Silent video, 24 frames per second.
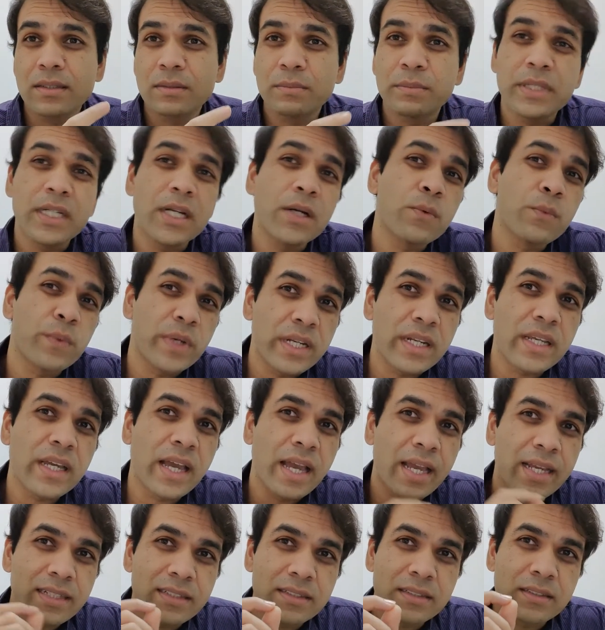has become very
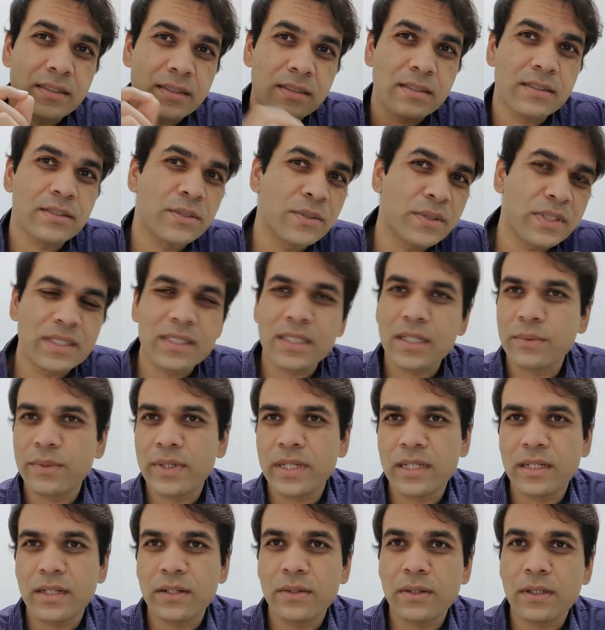anxious during the
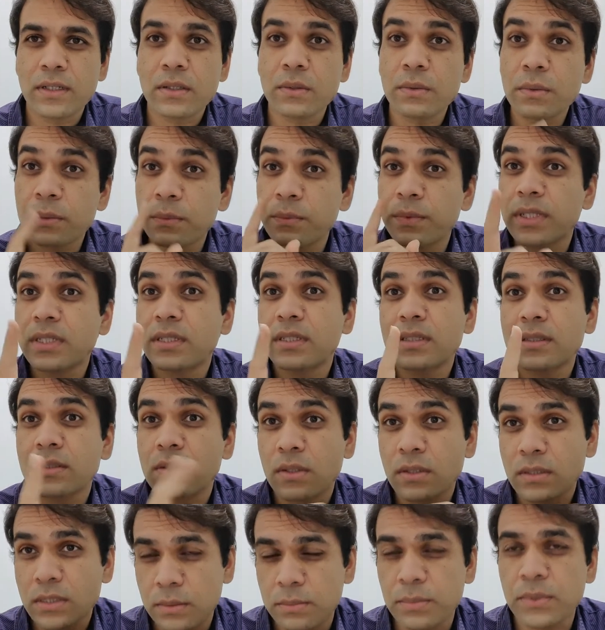awake craniotomy, which is
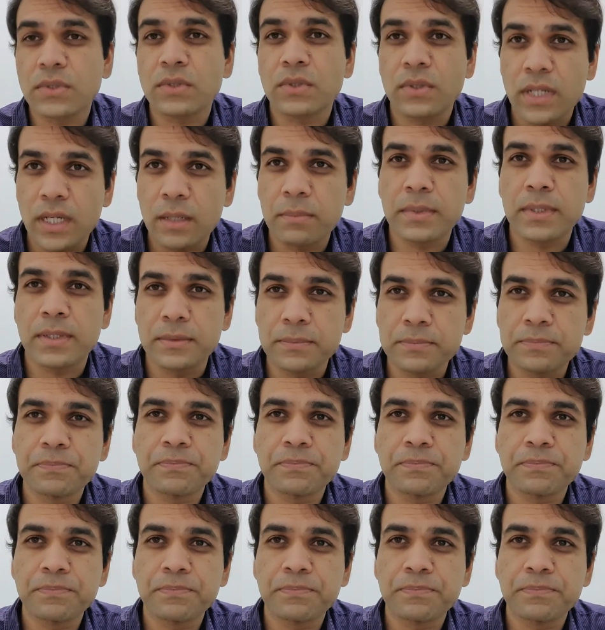not supposed to happen.